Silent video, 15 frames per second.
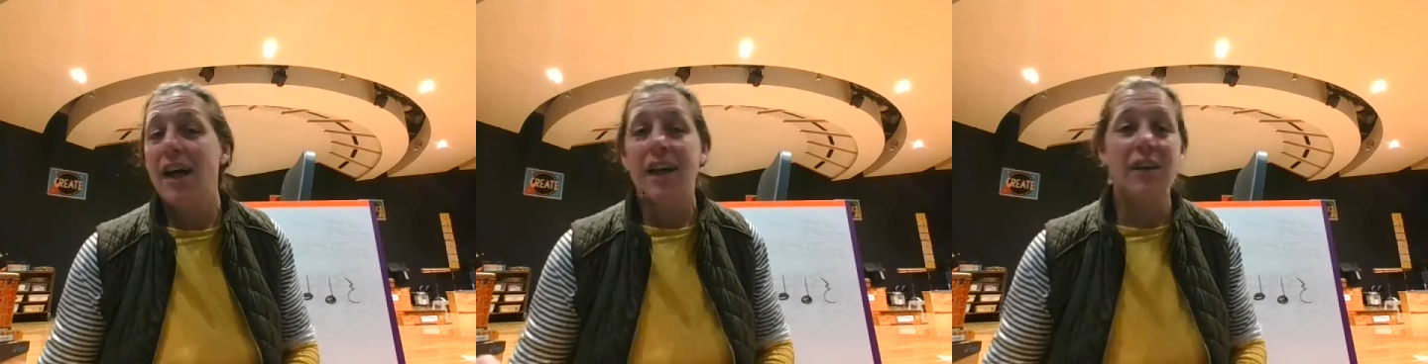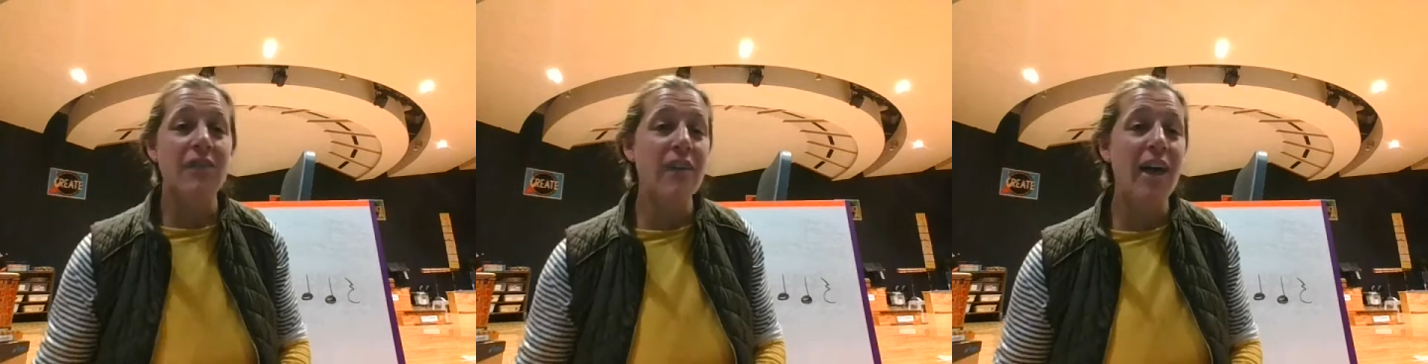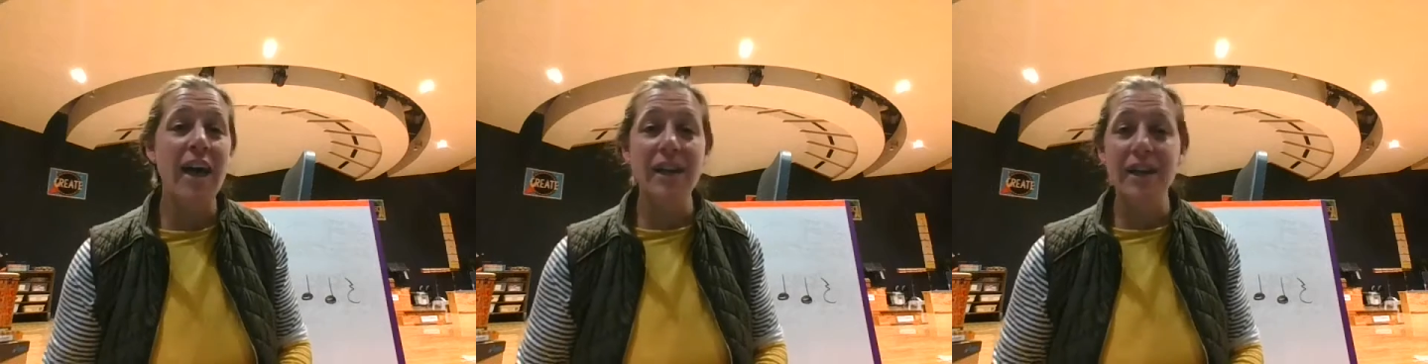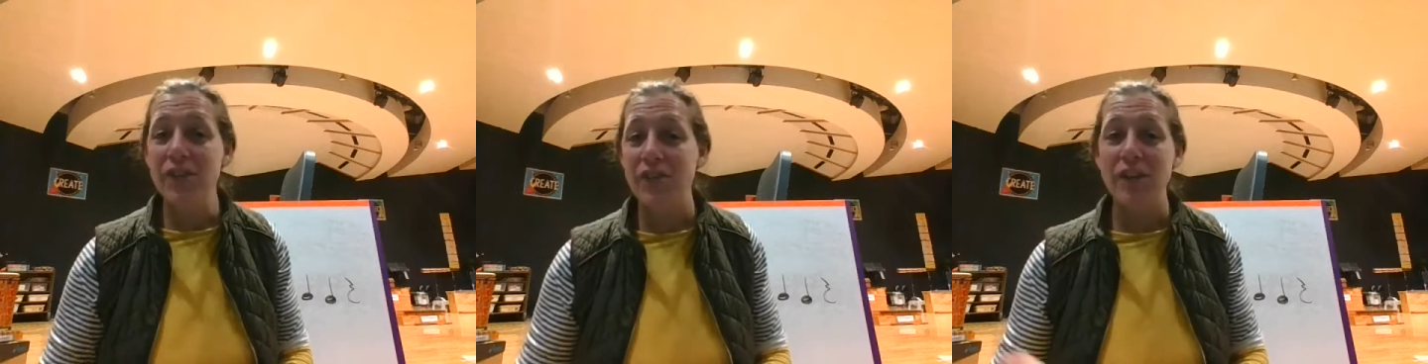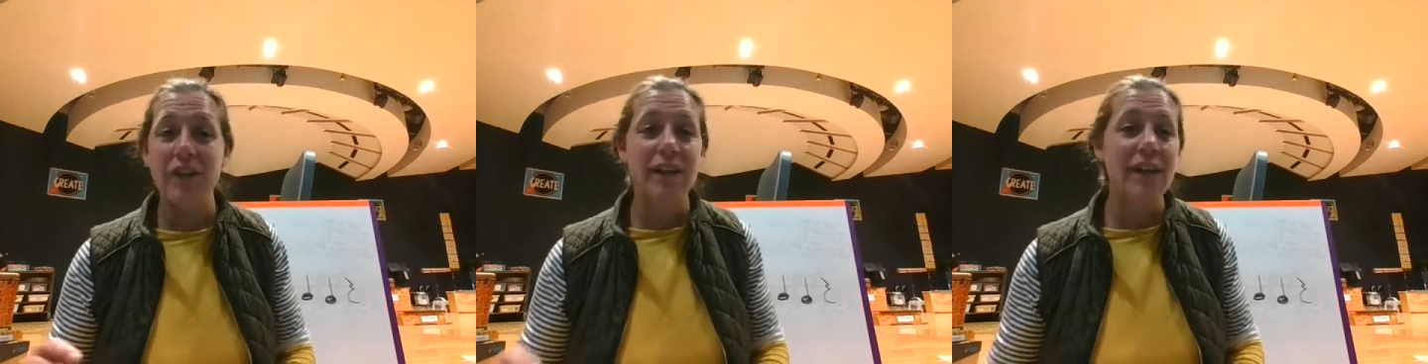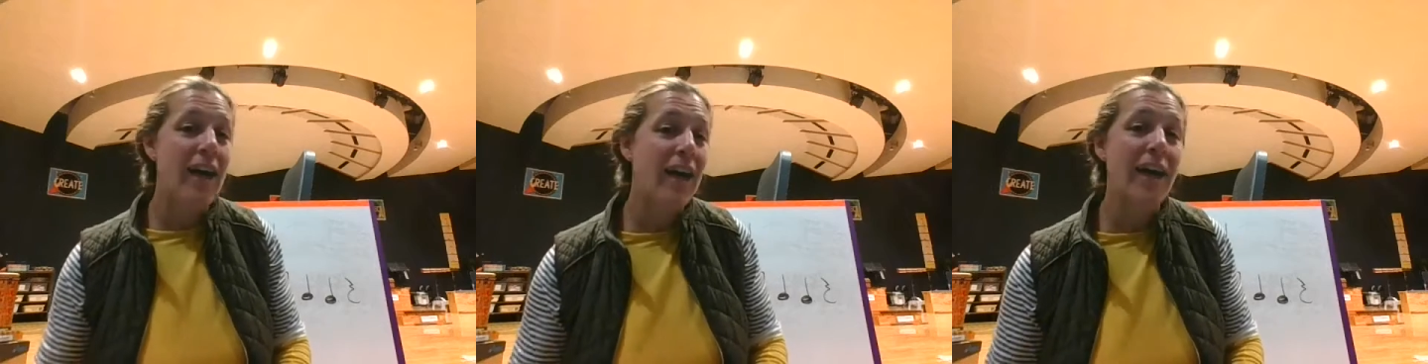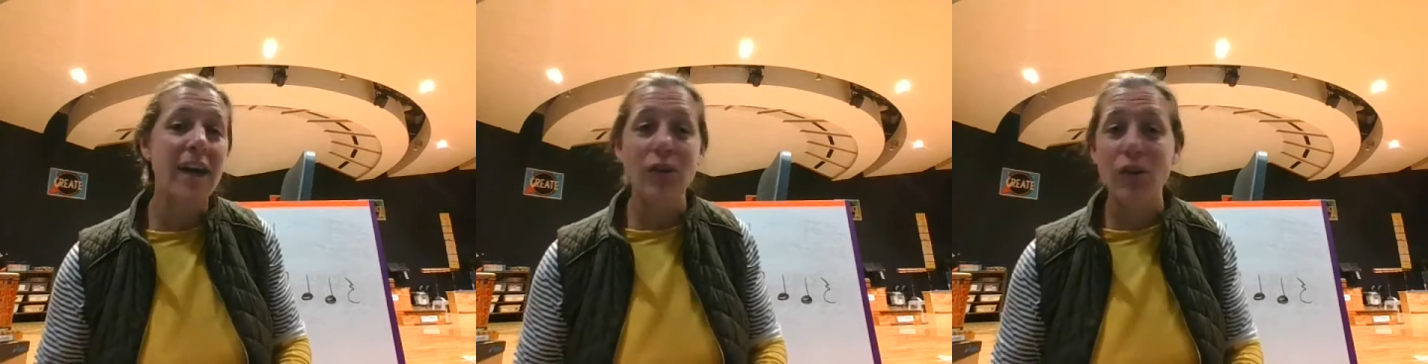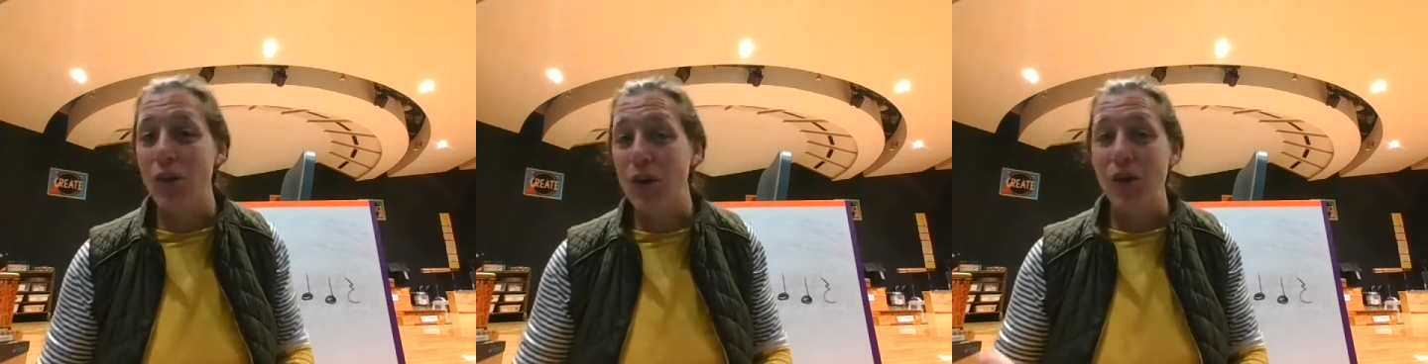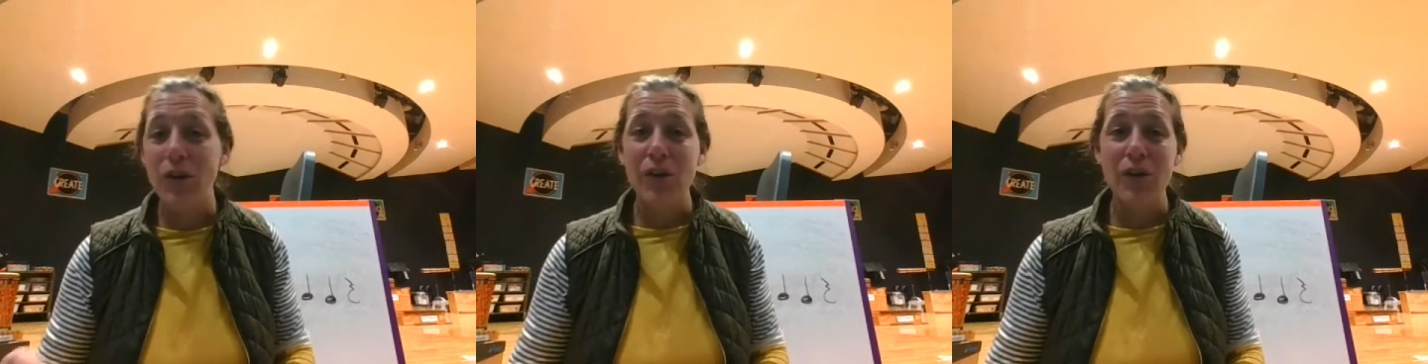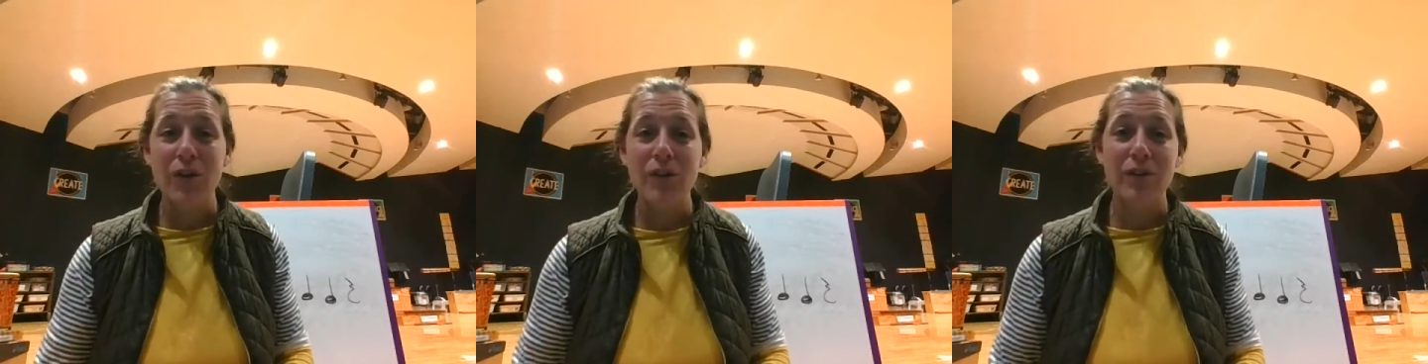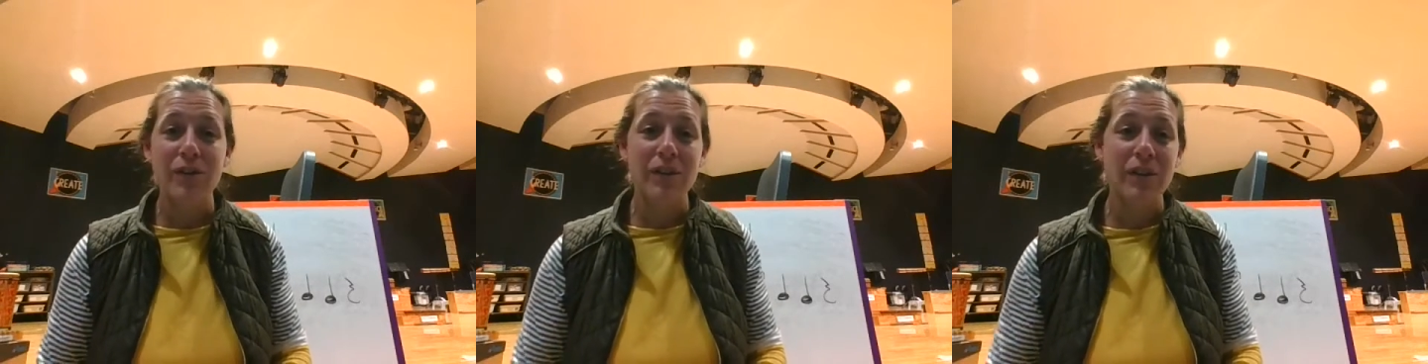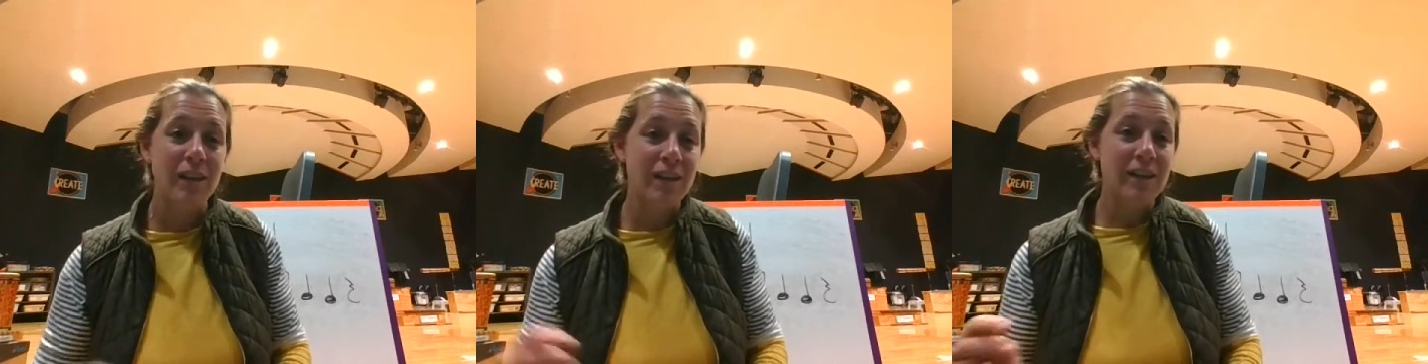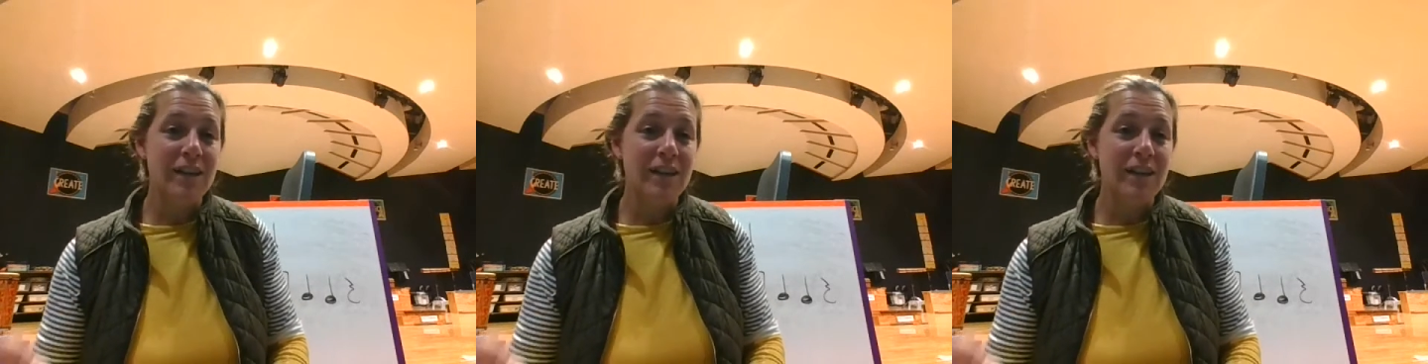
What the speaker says: of anything at all.